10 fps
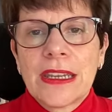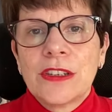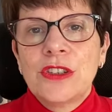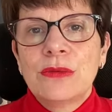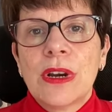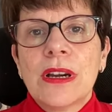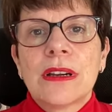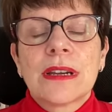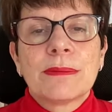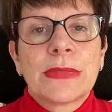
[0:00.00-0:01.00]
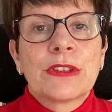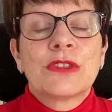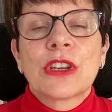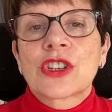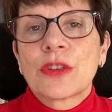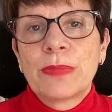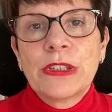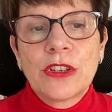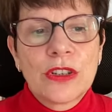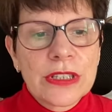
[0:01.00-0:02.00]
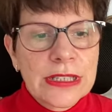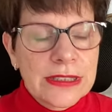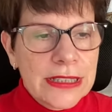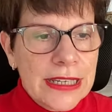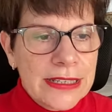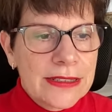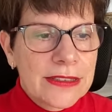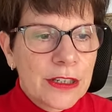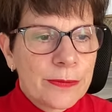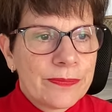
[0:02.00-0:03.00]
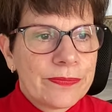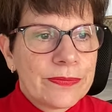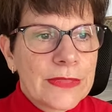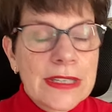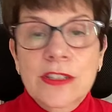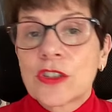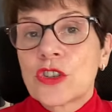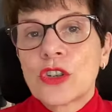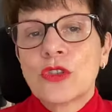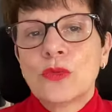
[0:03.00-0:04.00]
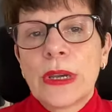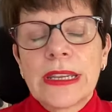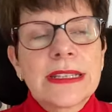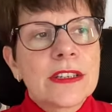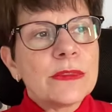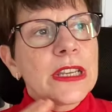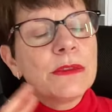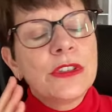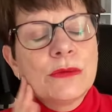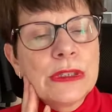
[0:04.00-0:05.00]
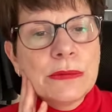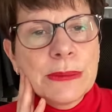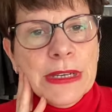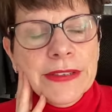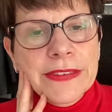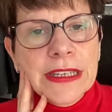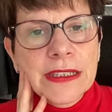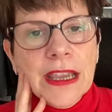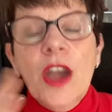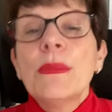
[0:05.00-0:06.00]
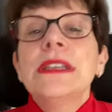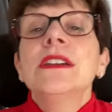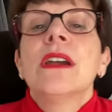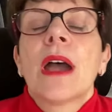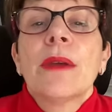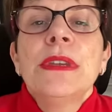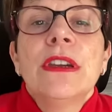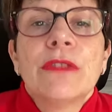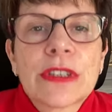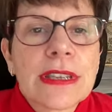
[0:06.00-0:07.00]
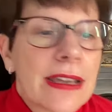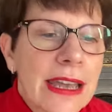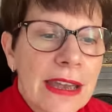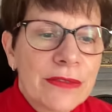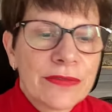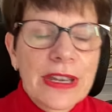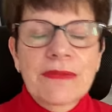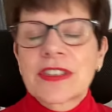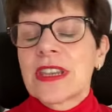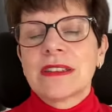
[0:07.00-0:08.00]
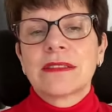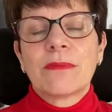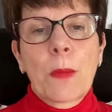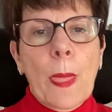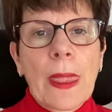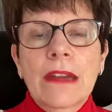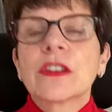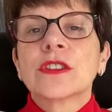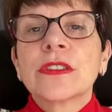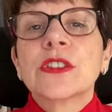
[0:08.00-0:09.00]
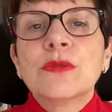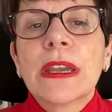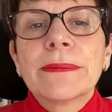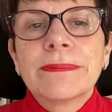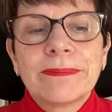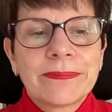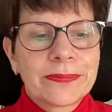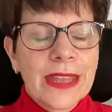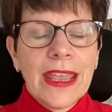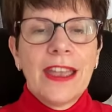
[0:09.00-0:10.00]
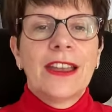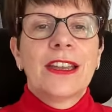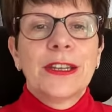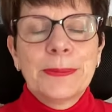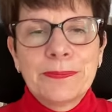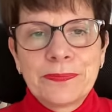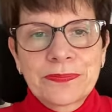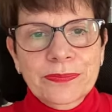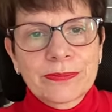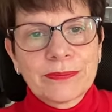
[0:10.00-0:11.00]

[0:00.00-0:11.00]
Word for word: you are because you are shopping your closet and um, it's such a good way and sometimes you know we, we may think how many how many of us have have said i've got nothing to wear um,